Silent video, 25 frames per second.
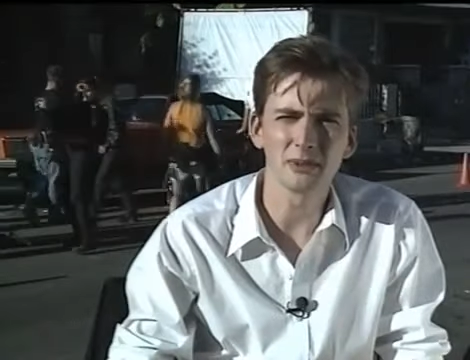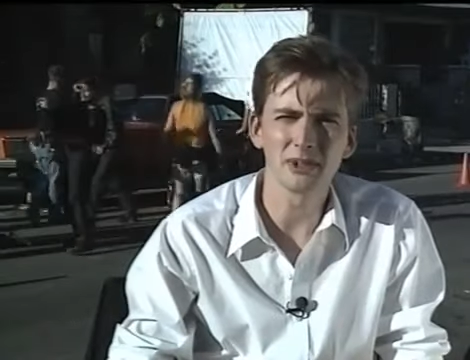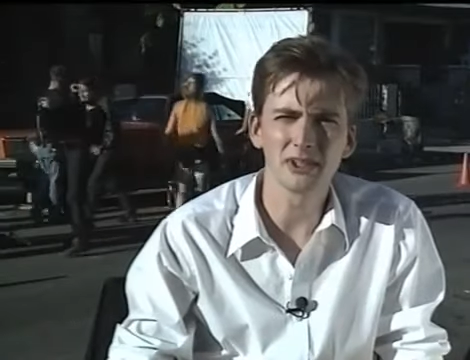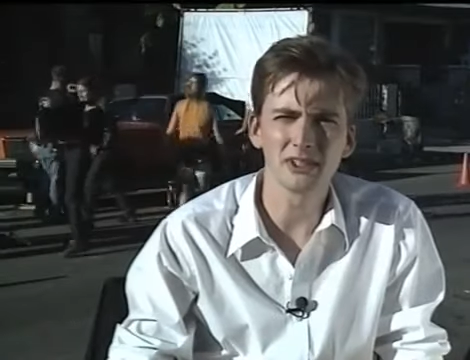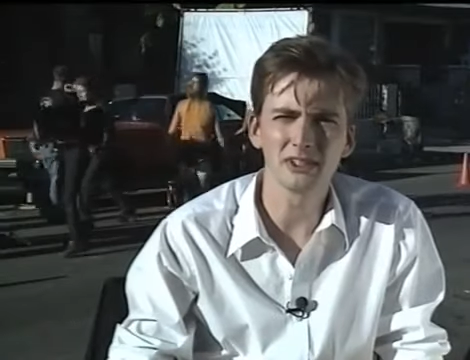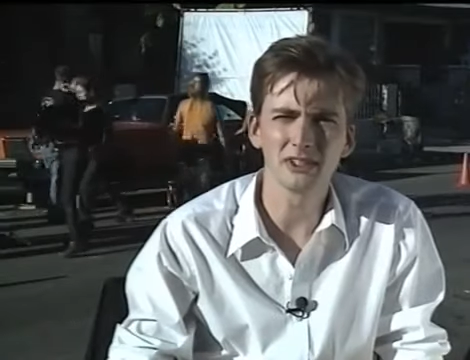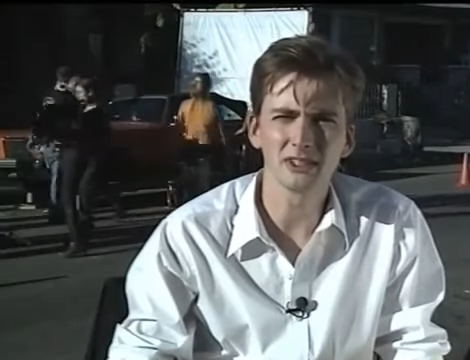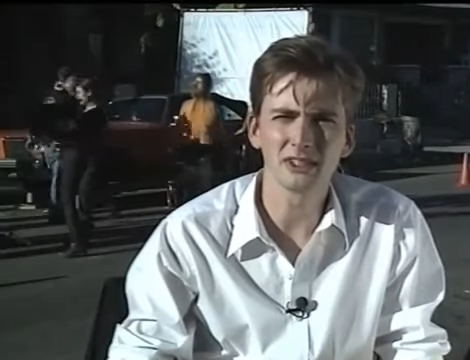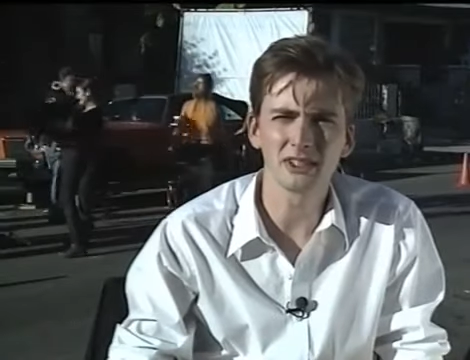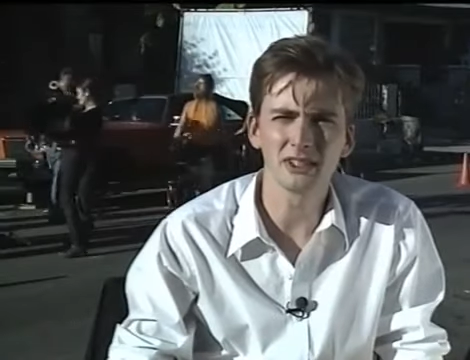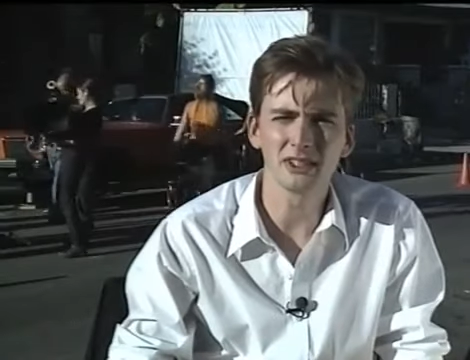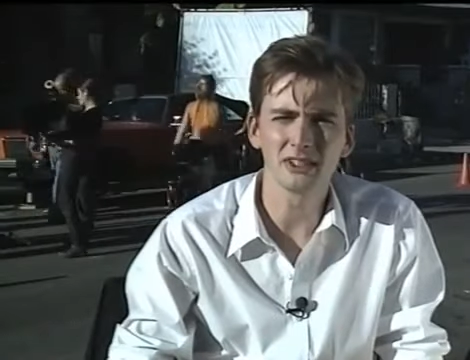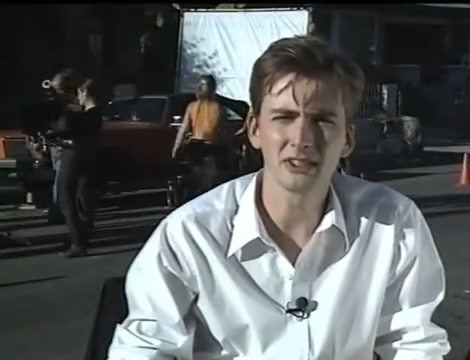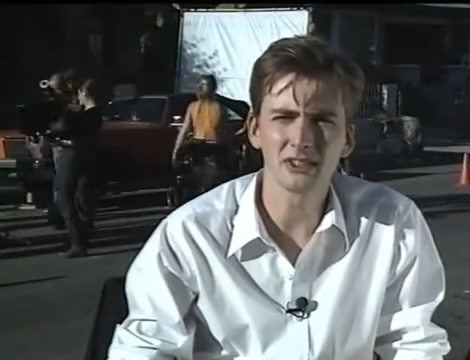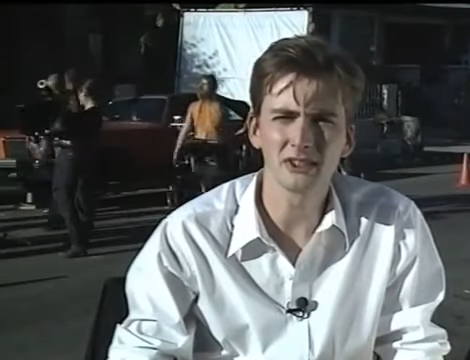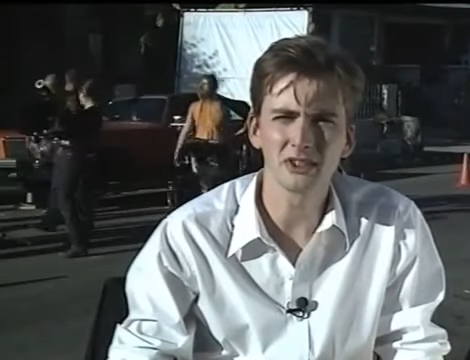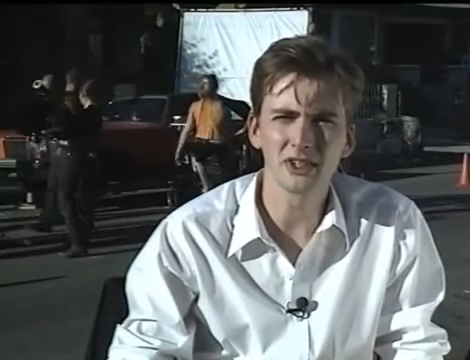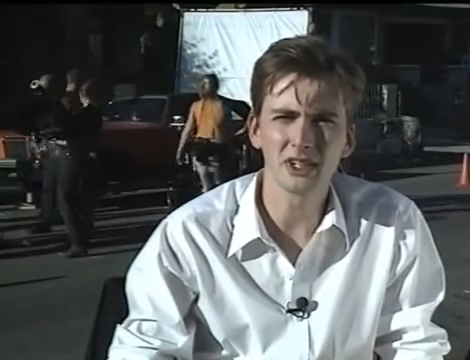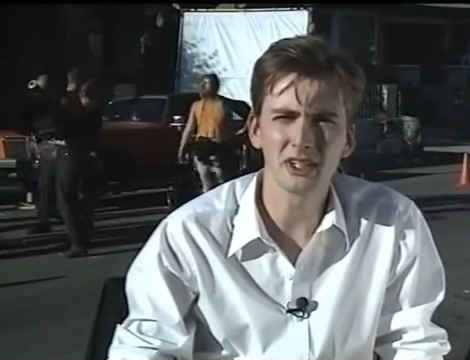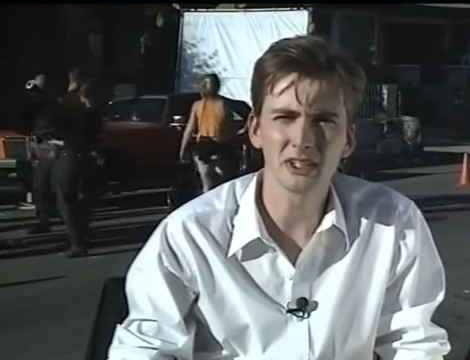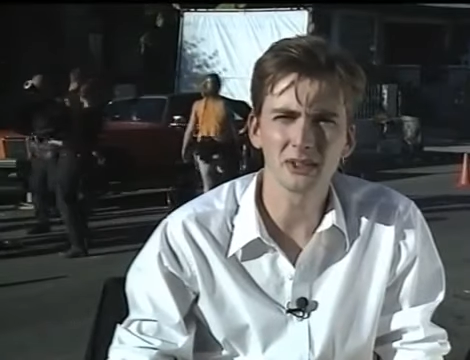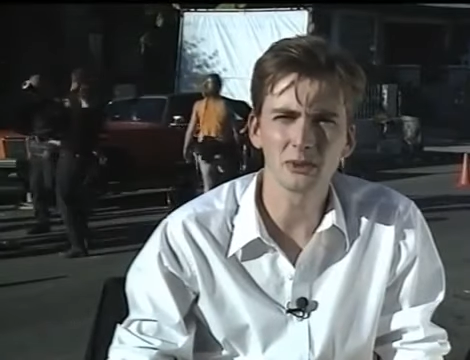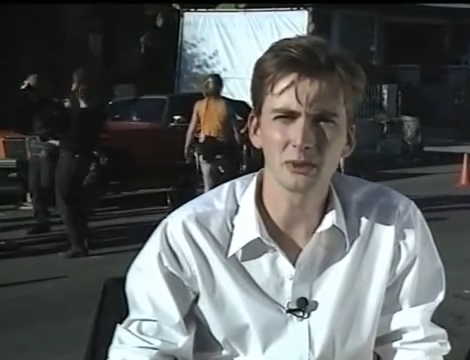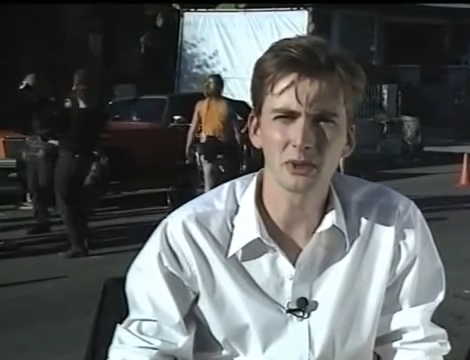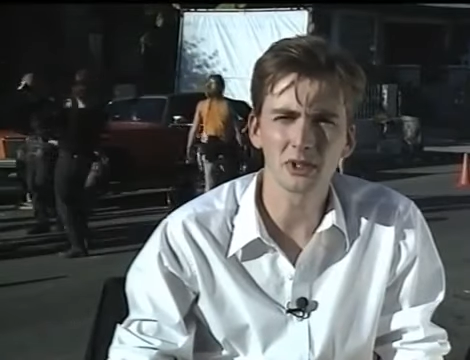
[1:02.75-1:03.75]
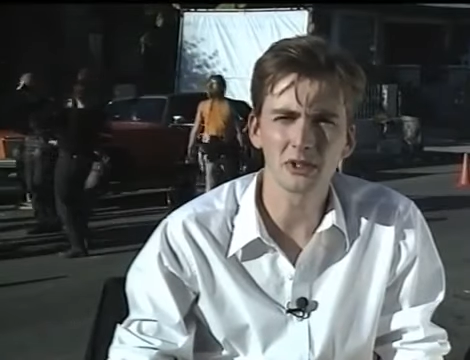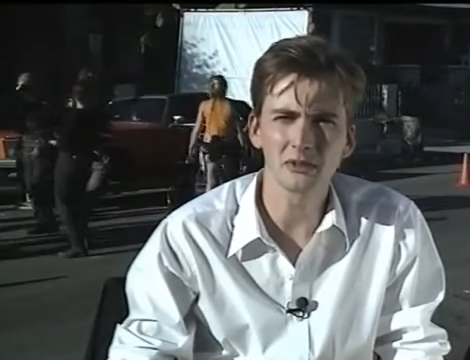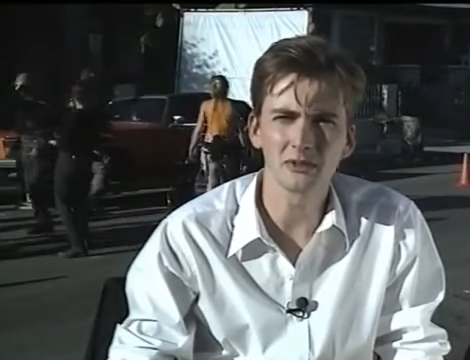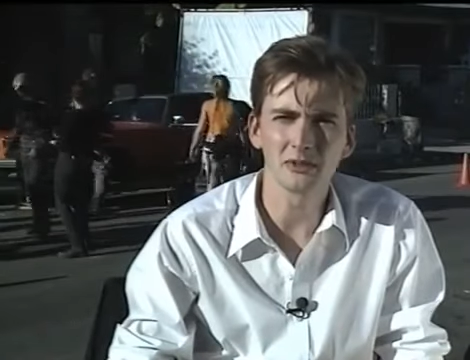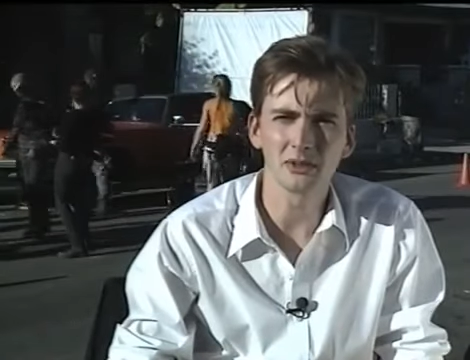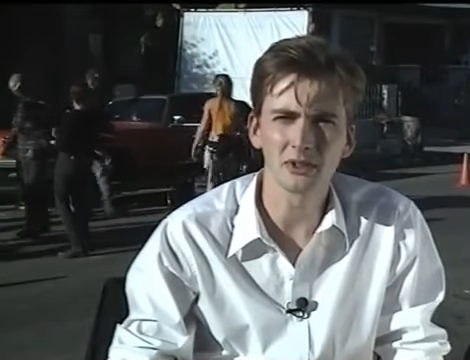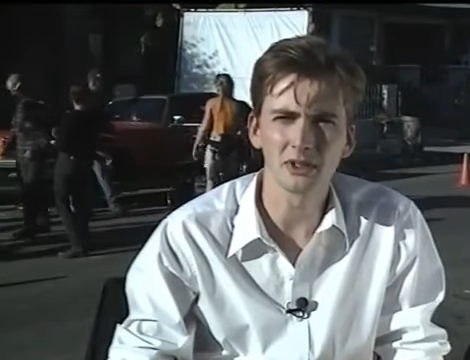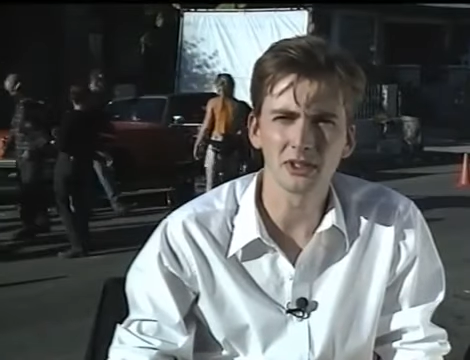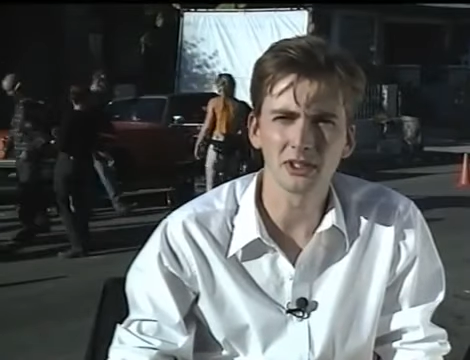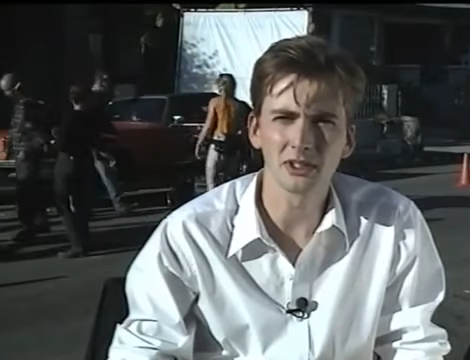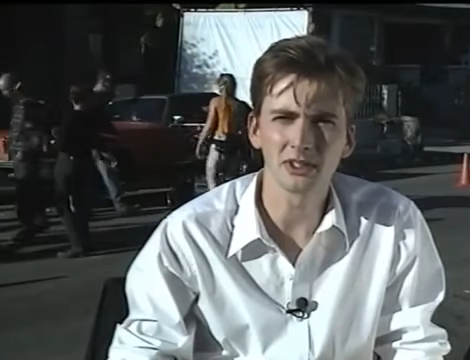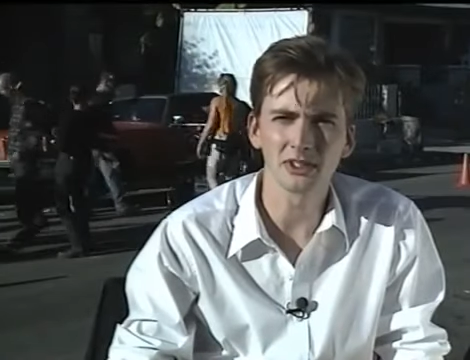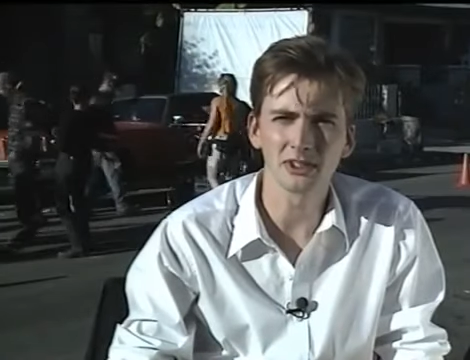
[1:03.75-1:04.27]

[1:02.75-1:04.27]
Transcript: He's great to work for.